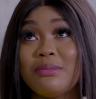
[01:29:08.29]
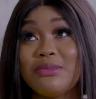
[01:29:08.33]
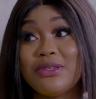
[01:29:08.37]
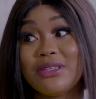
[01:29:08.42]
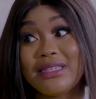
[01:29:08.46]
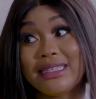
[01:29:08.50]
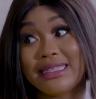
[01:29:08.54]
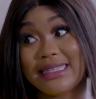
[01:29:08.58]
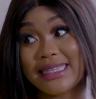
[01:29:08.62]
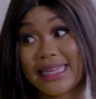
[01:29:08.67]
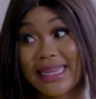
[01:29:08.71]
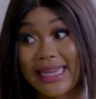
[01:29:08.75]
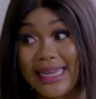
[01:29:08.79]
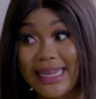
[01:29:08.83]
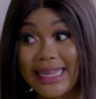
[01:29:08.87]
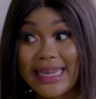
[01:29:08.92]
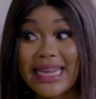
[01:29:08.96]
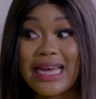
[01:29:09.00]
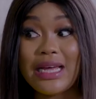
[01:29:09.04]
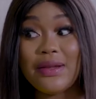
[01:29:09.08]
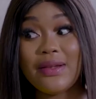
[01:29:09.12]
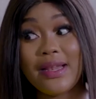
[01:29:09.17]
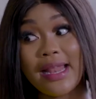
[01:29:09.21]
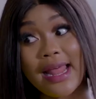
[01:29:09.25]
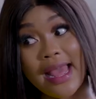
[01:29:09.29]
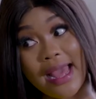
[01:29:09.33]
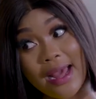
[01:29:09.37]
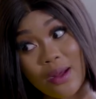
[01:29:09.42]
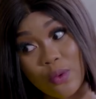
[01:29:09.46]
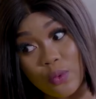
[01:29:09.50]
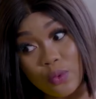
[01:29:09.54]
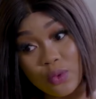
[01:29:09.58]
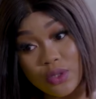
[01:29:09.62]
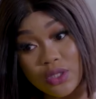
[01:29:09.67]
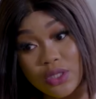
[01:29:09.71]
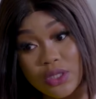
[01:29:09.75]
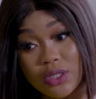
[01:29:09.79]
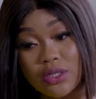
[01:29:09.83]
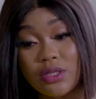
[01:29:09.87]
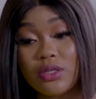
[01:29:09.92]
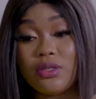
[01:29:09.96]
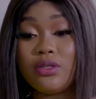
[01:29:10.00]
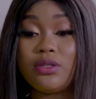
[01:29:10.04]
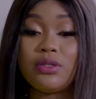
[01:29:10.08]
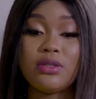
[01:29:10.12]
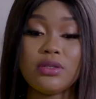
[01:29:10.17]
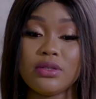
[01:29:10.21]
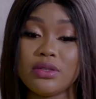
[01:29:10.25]
I'm just thinking out loud.
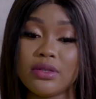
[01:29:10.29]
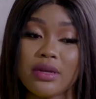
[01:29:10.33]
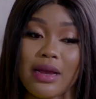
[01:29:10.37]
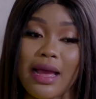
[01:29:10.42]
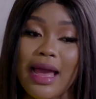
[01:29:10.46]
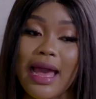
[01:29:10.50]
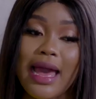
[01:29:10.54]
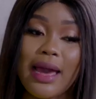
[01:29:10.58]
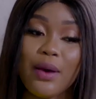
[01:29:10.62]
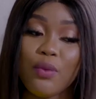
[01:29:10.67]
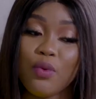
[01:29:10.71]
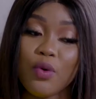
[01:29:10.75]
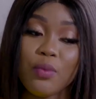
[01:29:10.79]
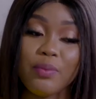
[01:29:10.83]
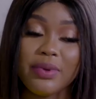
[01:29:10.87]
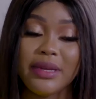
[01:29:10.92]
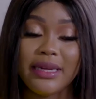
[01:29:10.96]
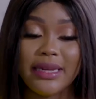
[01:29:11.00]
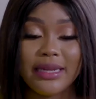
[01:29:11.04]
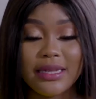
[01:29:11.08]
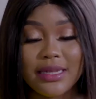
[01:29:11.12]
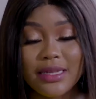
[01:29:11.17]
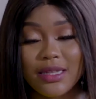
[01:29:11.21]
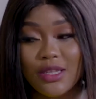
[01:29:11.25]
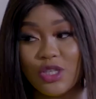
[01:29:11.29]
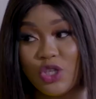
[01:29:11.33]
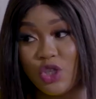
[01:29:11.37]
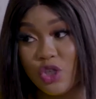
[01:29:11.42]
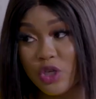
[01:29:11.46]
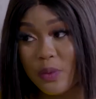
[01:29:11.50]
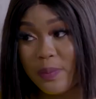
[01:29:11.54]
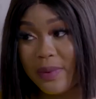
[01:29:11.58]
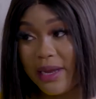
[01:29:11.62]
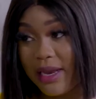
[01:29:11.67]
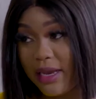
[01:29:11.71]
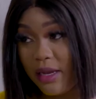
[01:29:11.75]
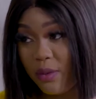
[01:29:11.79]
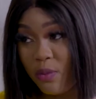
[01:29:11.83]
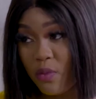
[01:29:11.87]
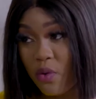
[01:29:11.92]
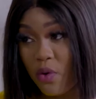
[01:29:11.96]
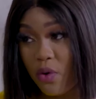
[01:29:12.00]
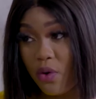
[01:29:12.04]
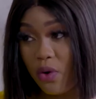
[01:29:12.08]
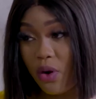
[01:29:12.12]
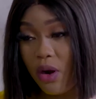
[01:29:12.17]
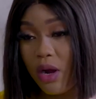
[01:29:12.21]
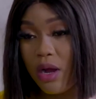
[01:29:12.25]
I won't be needing the shop
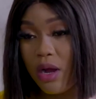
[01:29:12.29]
anymore.